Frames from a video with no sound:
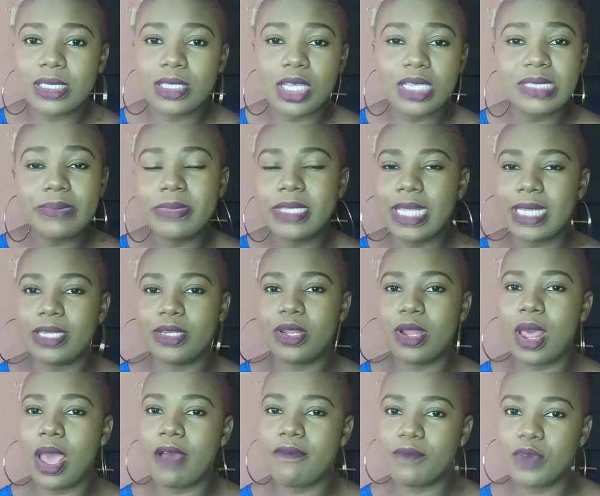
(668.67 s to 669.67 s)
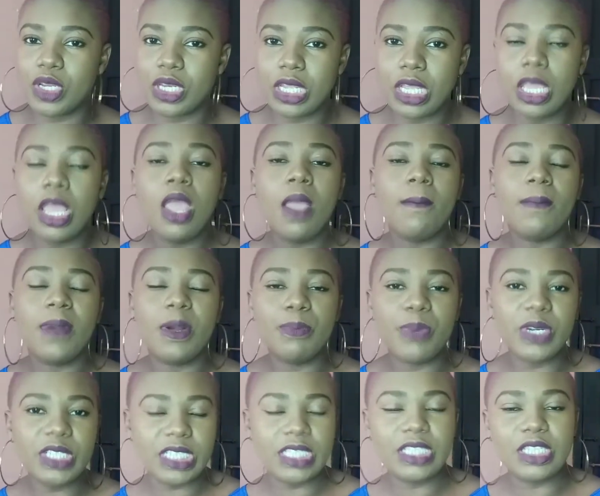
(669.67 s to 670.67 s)
It doesn't mean that they don't have money, but
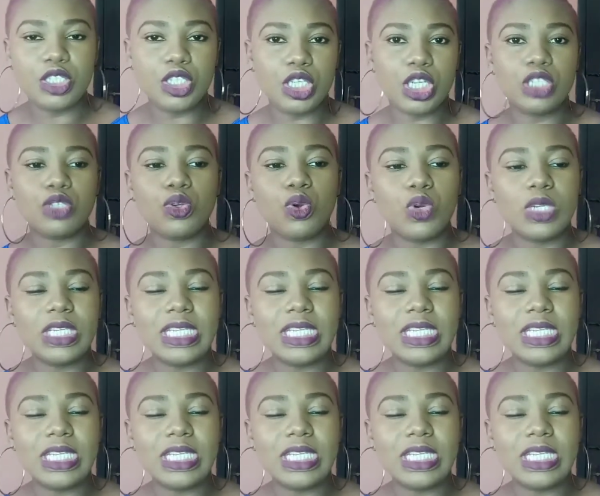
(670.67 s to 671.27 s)
budget is just,